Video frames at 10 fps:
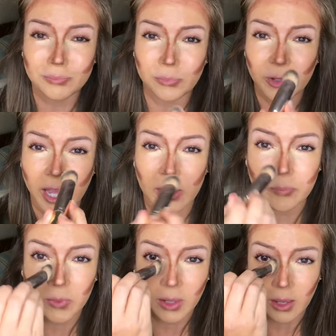Okay,
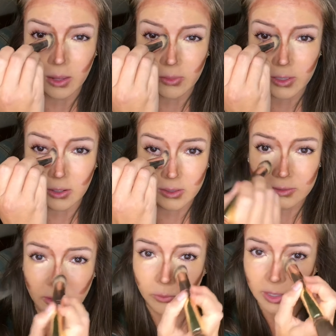and then
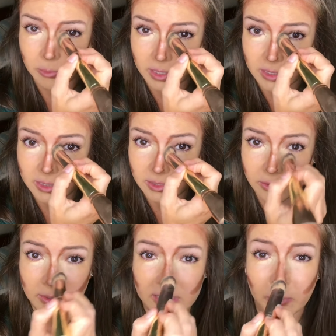also what I'm gonna do
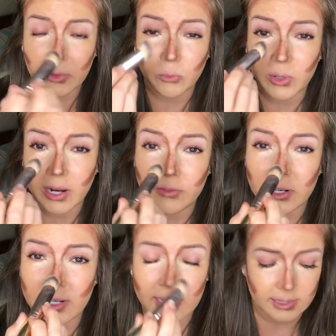is whatever
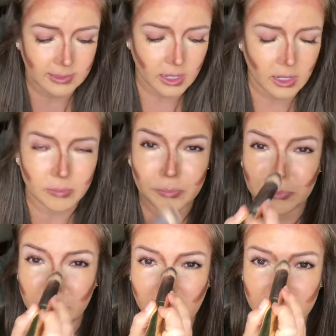is
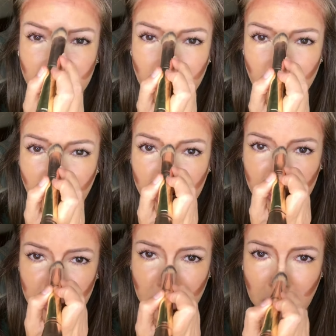left on the brush,